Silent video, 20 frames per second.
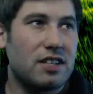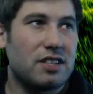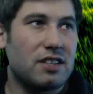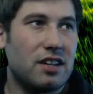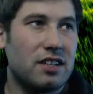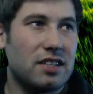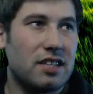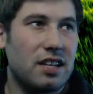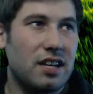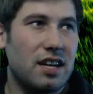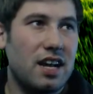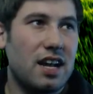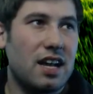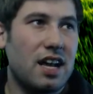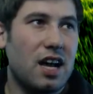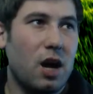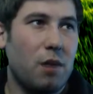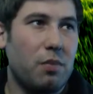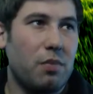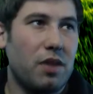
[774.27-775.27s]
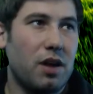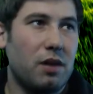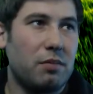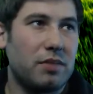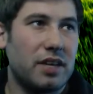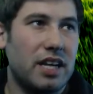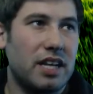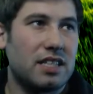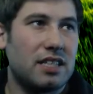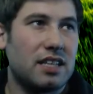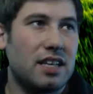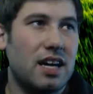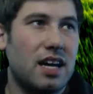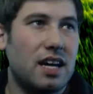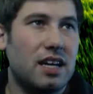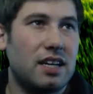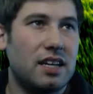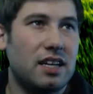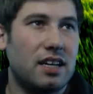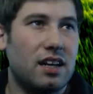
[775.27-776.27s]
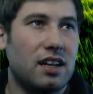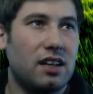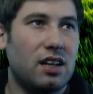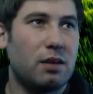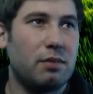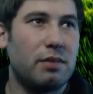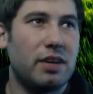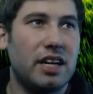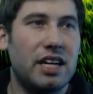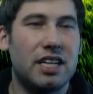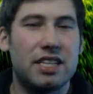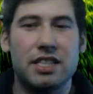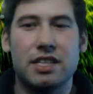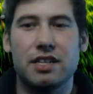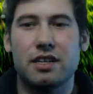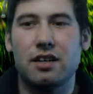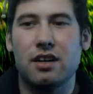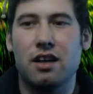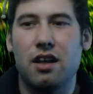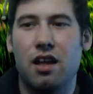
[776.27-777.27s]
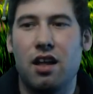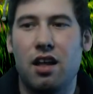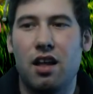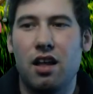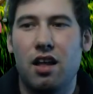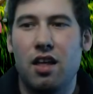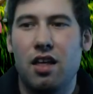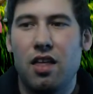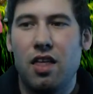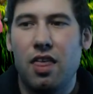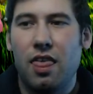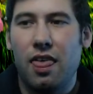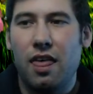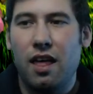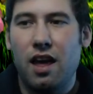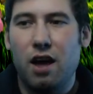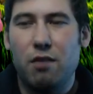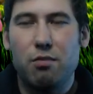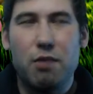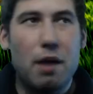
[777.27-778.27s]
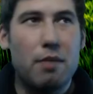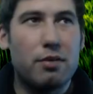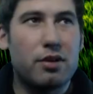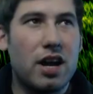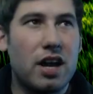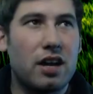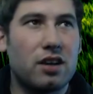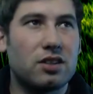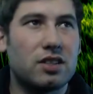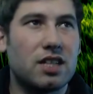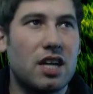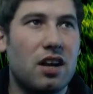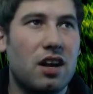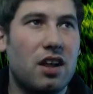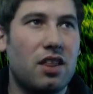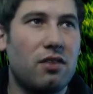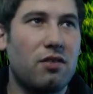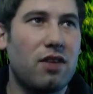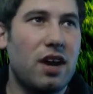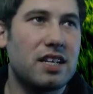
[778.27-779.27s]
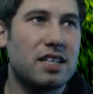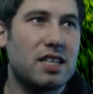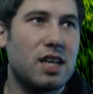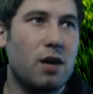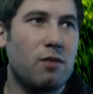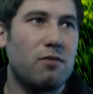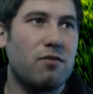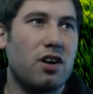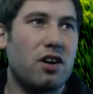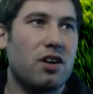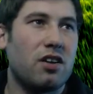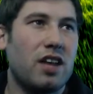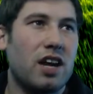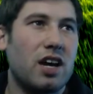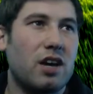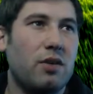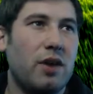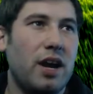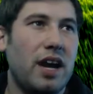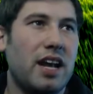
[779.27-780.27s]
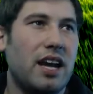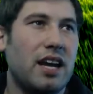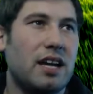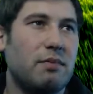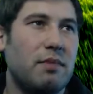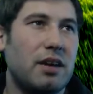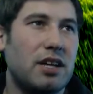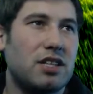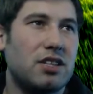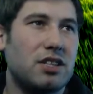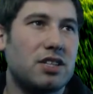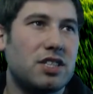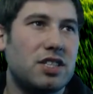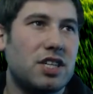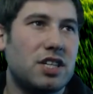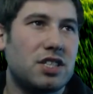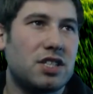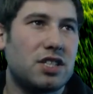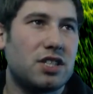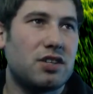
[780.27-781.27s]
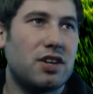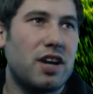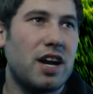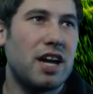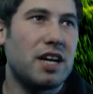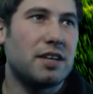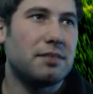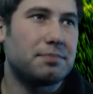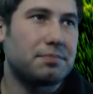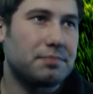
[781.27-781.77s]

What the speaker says: So that's going to kind of help them get to that a little bit easier. Baby drag goes down on the right to help funnel that queen in, make sure she doesn't stray.